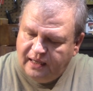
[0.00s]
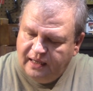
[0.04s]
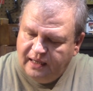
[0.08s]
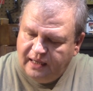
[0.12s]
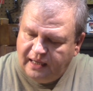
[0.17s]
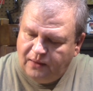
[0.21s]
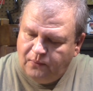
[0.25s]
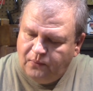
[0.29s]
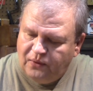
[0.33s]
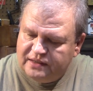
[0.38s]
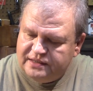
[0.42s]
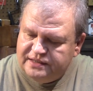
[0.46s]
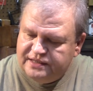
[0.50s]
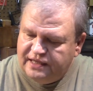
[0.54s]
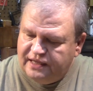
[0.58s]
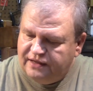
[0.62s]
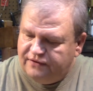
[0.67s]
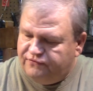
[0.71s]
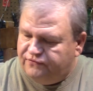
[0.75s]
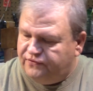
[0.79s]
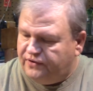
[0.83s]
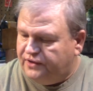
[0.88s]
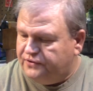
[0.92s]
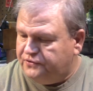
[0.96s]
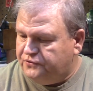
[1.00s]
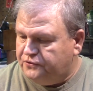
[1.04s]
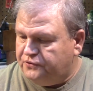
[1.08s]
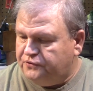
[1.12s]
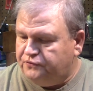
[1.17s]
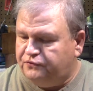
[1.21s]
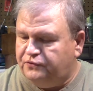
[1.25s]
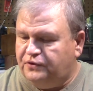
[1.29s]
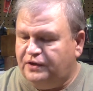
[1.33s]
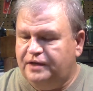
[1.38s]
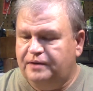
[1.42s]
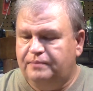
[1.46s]
watched that Father the
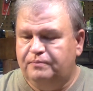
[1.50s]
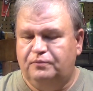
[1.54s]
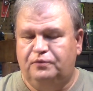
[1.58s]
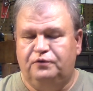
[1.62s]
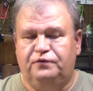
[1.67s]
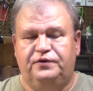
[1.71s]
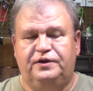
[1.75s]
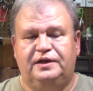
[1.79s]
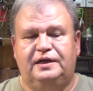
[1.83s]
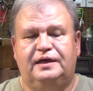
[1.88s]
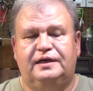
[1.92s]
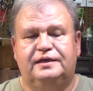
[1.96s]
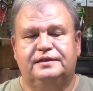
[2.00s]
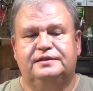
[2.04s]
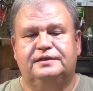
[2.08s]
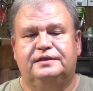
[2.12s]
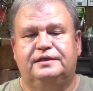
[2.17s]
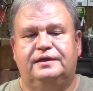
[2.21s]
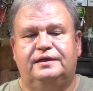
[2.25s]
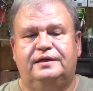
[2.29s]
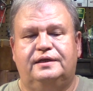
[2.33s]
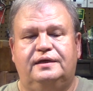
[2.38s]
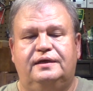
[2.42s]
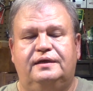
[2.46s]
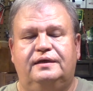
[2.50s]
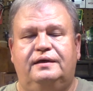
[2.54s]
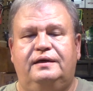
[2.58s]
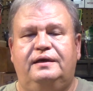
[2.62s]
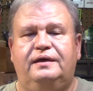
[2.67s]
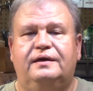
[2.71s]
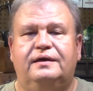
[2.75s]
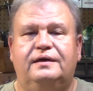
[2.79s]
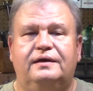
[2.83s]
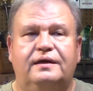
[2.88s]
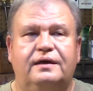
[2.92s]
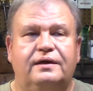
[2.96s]
Flame movie last night,
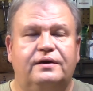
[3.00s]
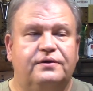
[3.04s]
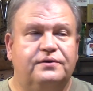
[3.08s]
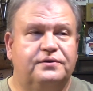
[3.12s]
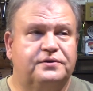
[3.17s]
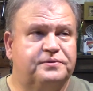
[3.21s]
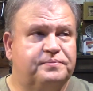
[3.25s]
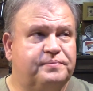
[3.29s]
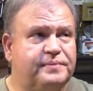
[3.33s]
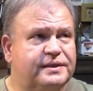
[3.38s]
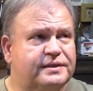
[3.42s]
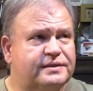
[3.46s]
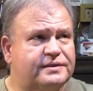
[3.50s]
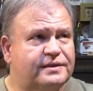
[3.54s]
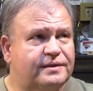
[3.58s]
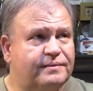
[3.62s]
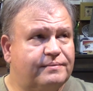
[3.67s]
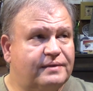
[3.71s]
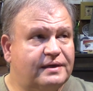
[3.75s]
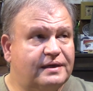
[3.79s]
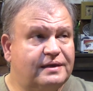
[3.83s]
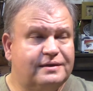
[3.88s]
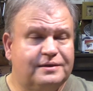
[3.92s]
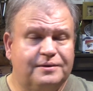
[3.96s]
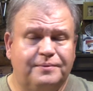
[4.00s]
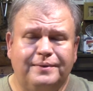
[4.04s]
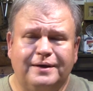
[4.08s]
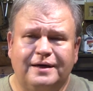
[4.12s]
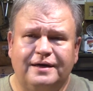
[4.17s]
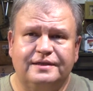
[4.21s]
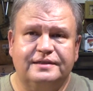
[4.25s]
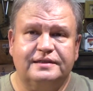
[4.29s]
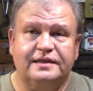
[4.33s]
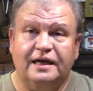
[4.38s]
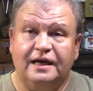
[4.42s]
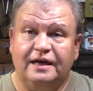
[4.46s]
and I know there's been some, to be
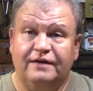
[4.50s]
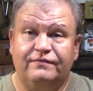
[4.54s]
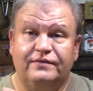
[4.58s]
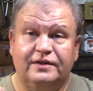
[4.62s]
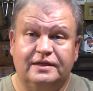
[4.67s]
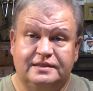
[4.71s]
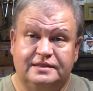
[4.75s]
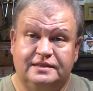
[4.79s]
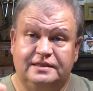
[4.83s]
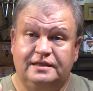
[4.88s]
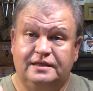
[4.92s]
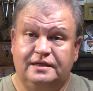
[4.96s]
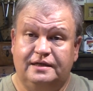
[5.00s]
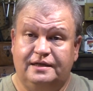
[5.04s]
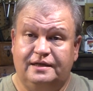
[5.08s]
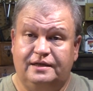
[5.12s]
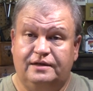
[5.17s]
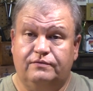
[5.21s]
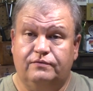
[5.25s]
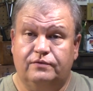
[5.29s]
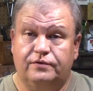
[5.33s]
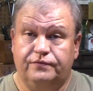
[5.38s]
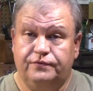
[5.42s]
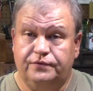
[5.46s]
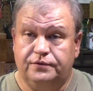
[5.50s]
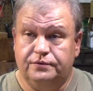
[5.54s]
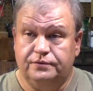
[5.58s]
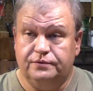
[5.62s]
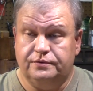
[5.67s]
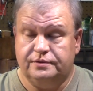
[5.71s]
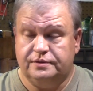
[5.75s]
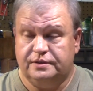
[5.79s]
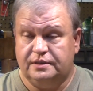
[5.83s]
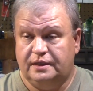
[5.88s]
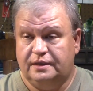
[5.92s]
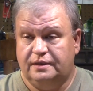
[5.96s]
honest, I have not seen any
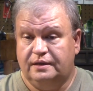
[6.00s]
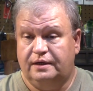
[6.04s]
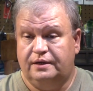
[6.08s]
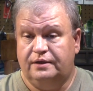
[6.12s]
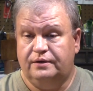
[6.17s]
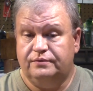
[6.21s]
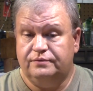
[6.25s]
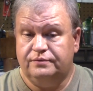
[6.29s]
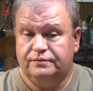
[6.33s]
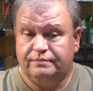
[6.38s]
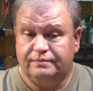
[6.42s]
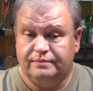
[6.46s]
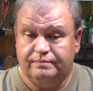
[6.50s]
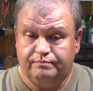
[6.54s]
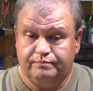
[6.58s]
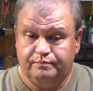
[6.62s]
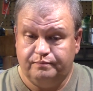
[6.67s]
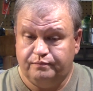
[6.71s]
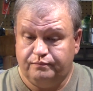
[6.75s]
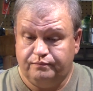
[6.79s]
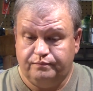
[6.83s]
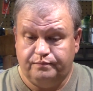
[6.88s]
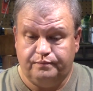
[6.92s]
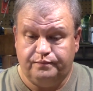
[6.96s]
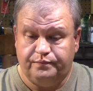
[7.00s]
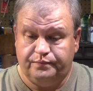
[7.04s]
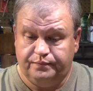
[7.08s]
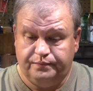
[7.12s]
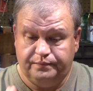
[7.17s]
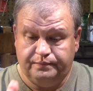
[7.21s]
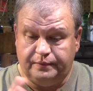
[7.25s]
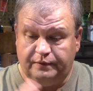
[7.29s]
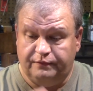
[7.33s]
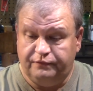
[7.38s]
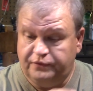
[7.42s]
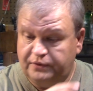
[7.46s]
reviews. I know
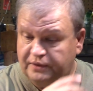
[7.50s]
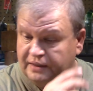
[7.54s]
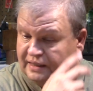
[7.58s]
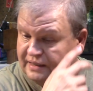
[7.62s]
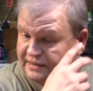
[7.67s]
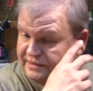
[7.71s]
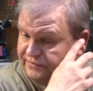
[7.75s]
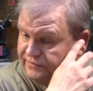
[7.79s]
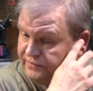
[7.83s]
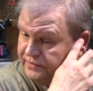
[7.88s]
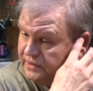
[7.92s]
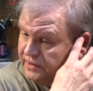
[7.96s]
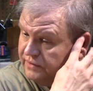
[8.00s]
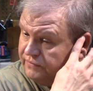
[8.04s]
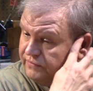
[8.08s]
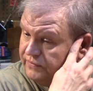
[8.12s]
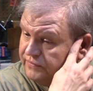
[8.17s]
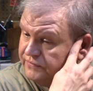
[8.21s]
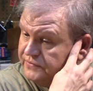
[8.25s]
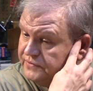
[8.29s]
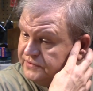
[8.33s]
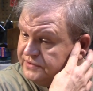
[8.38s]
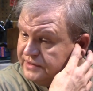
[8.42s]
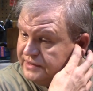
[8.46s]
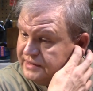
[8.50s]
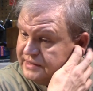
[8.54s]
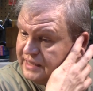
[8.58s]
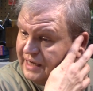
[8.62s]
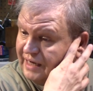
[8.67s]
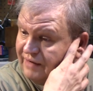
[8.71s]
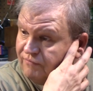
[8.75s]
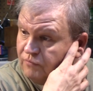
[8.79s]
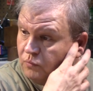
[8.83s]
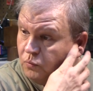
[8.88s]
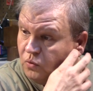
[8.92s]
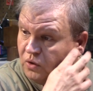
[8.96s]
a few guys have done reviews of this. I
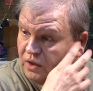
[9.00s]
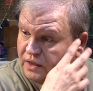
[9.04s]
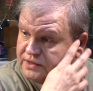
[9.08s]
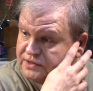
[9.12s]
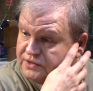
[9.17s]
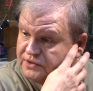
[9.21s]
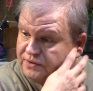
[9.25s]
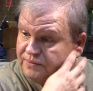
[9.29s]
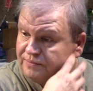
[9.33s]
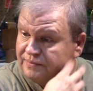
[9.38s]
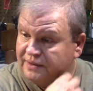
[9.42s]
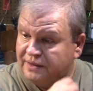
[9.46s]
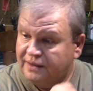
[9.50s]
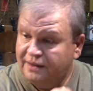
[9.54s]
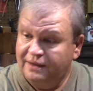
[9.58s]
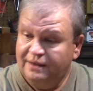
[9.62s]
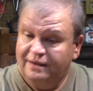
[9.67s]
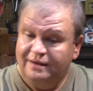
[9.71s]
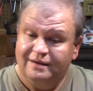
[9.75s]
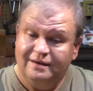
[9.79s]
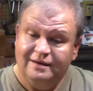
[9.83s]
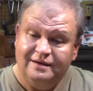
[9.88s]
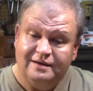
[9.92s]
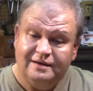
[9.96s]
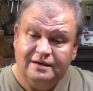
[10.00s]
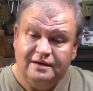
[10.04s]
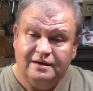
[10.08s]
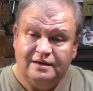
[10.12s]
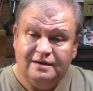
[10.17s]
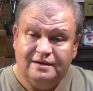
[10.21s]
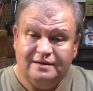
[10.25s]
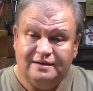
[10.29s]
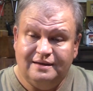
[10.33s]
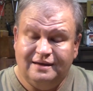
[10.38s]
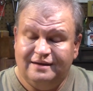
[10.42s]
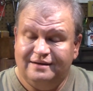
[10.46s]
haven't watched them,
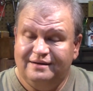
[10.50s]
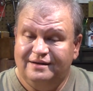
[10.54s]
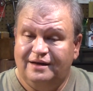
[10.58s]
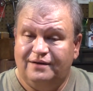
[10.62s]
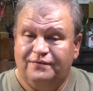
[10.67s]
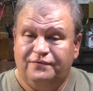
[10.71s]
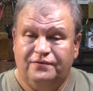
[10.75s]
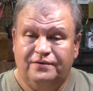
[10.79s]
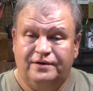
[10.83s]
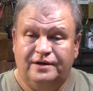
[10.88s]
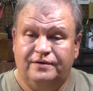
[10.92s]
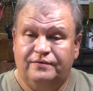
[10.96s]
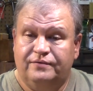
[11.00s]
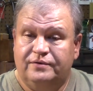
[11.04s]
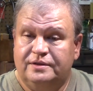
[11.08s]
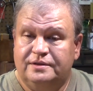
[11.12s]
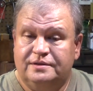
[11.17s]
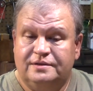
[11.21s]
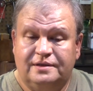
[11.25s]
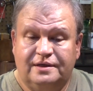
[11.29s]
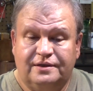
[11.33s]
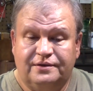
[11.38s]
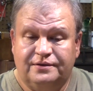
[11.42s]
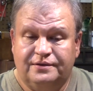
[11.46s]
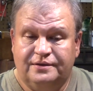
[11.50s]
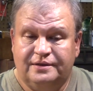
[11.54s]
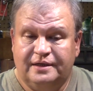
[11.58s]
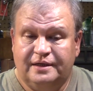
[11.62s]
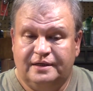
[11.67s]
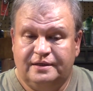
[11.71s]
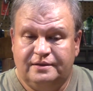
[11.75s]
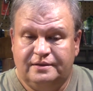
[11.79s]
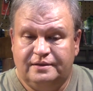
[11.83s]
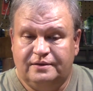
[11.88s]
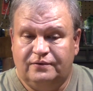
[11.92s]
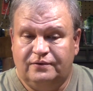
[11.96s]
not for any reason other than
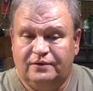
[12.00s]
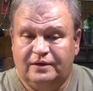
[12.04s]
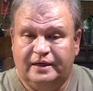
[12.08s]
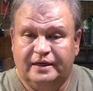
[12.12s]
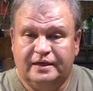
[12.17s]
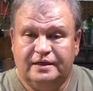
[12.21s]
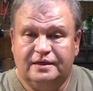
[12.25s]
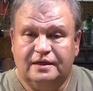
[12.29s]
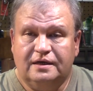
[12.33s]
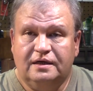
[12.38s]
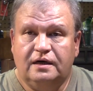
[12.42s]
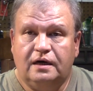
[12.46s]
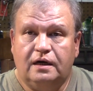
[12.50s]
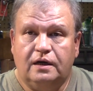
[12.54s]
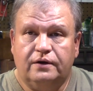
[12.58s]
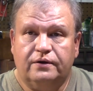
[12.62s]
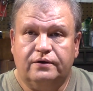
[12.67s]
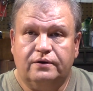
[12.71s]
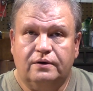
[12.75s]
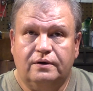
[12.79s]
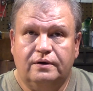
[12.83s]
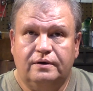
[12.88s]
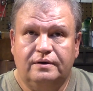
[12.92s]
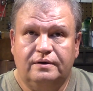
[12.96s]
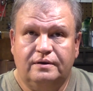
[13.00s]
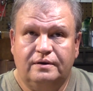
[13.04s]
I don't like to color